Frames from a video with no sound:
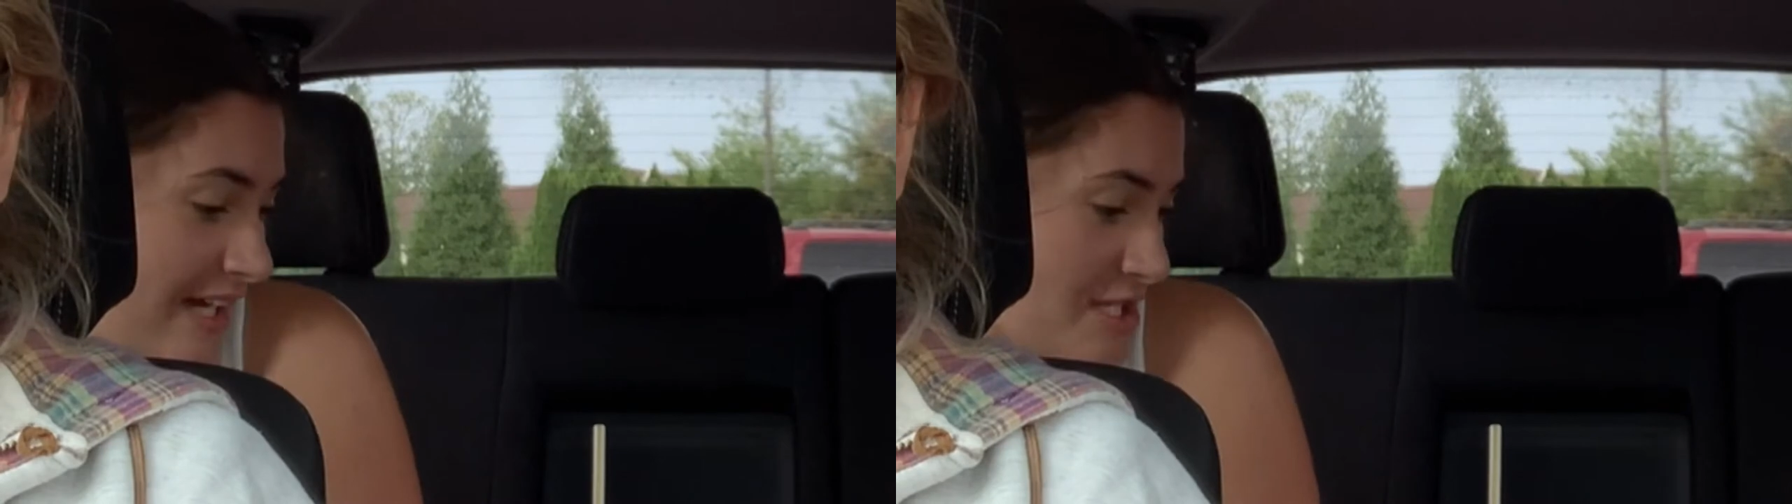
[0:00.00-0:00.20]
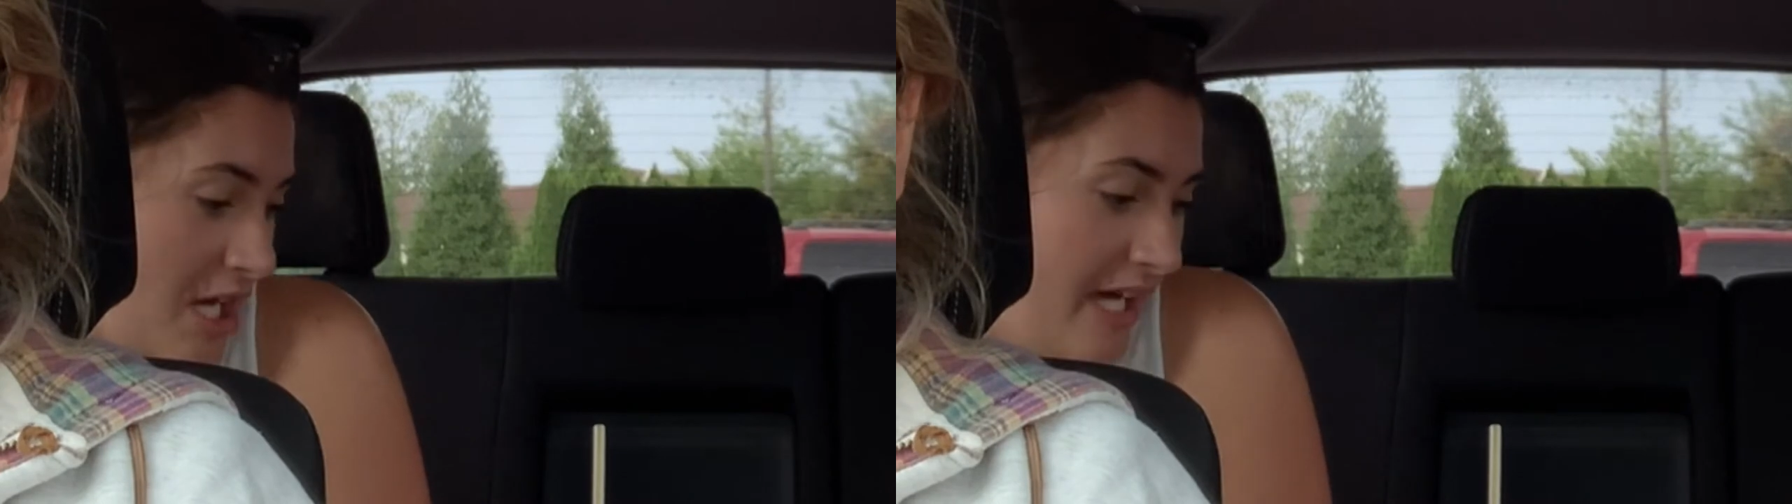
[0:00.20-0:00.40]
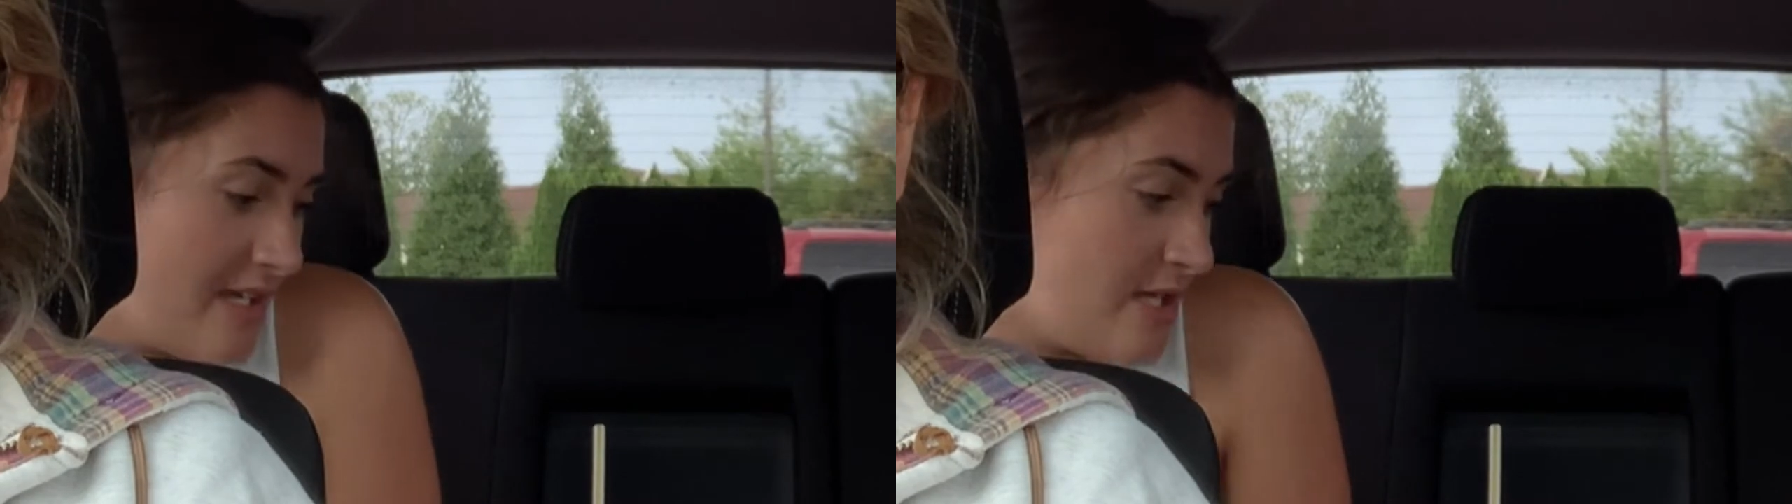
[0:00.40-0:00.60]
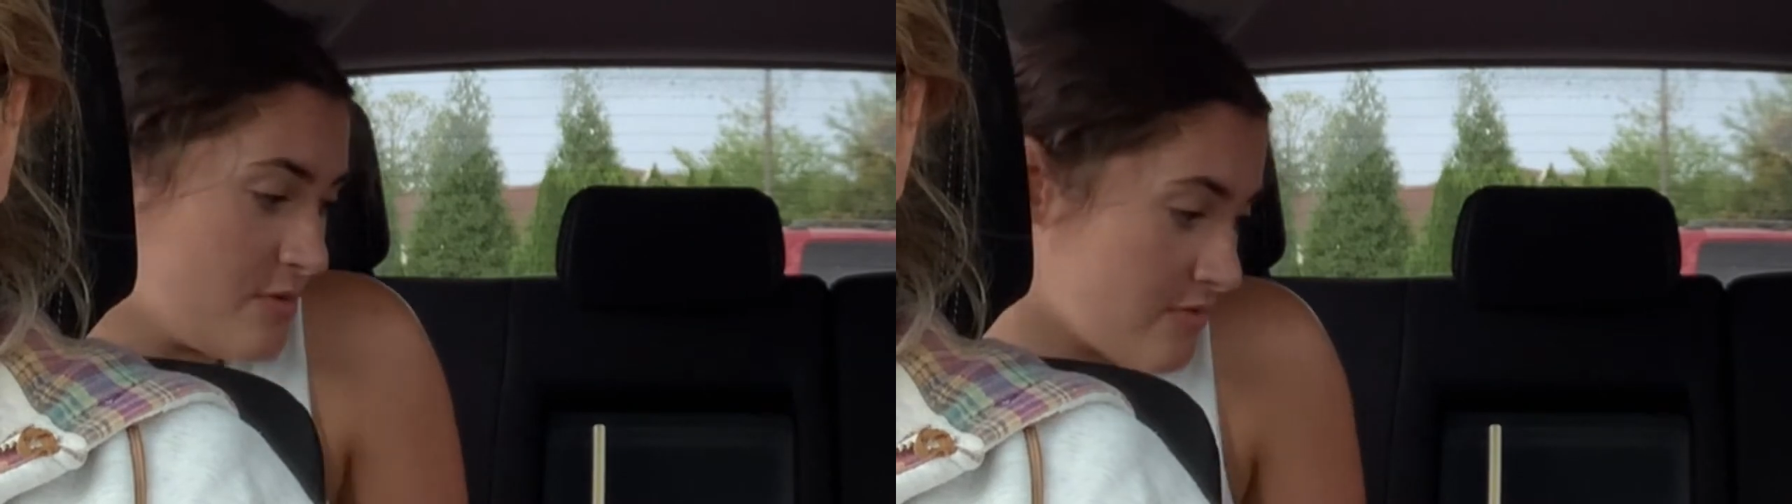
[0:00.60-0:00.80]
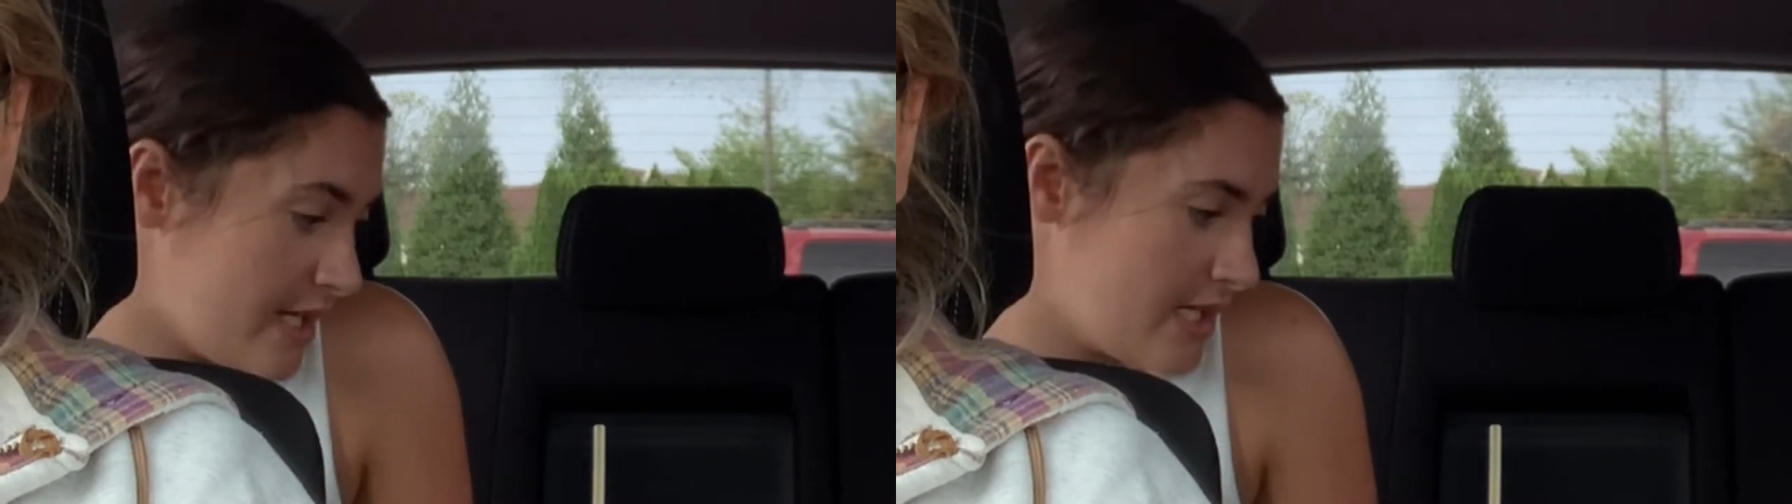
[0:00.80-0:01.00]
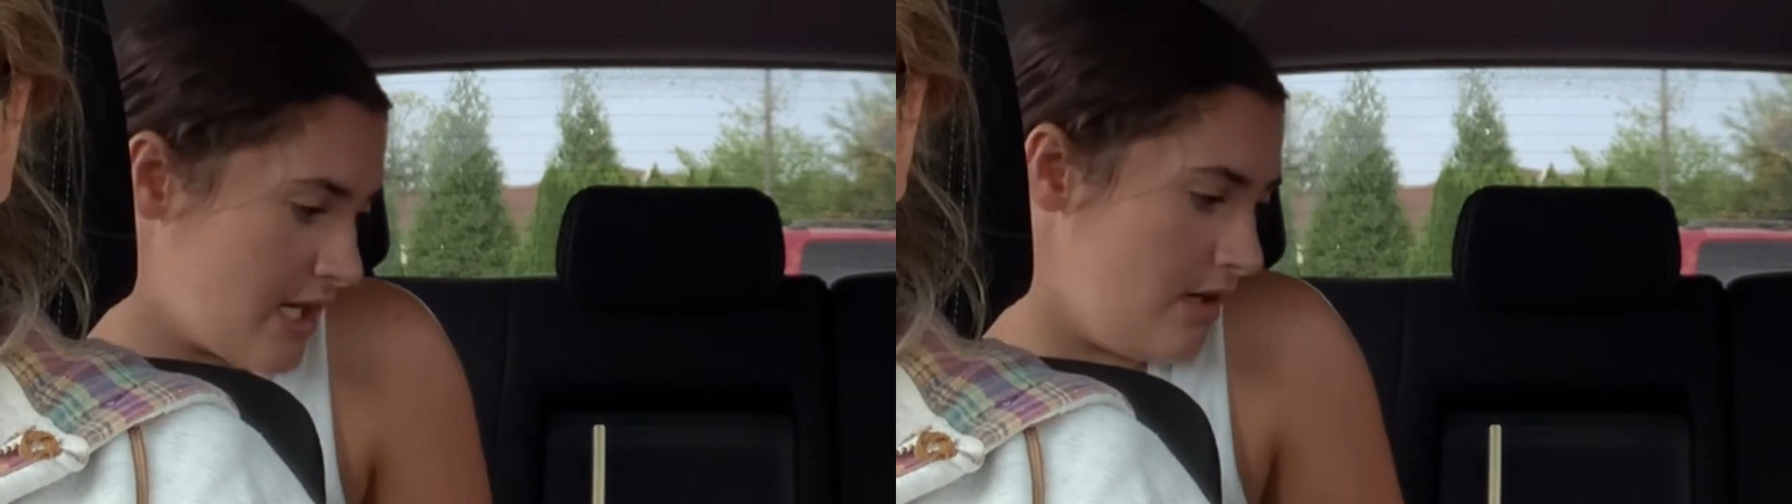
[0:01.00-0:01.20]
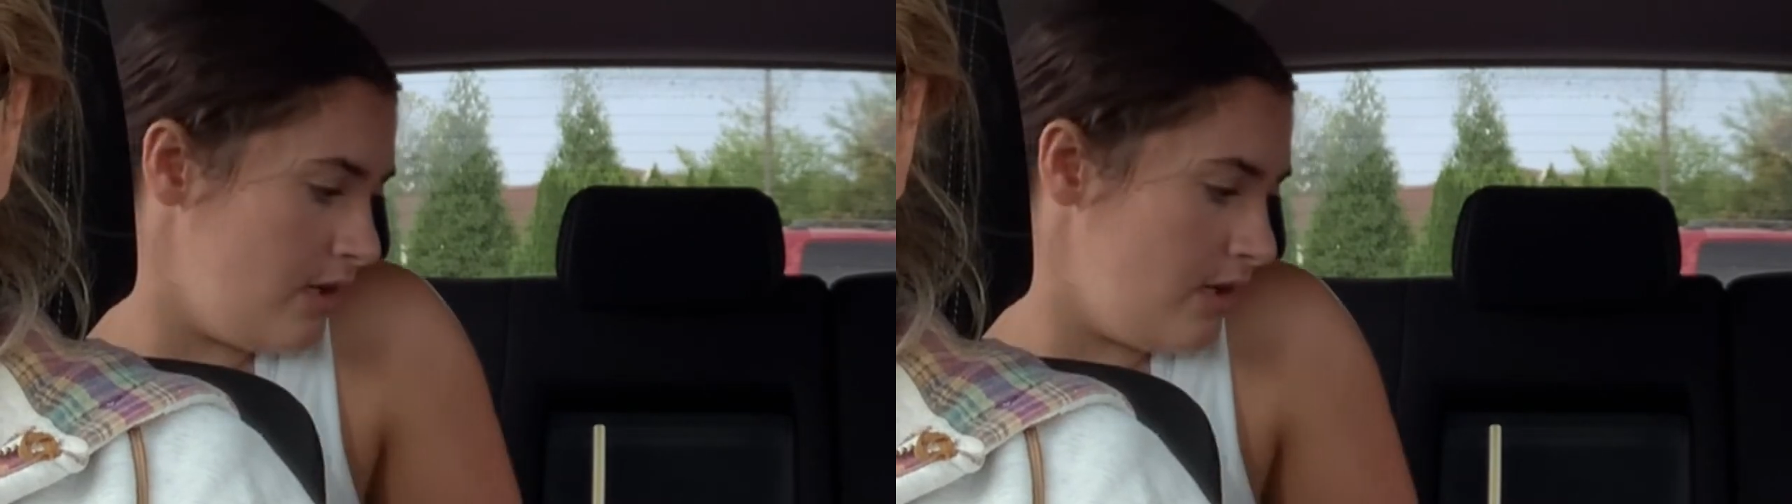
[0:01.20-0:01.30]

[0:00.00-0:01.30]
saw he, he was ready to go.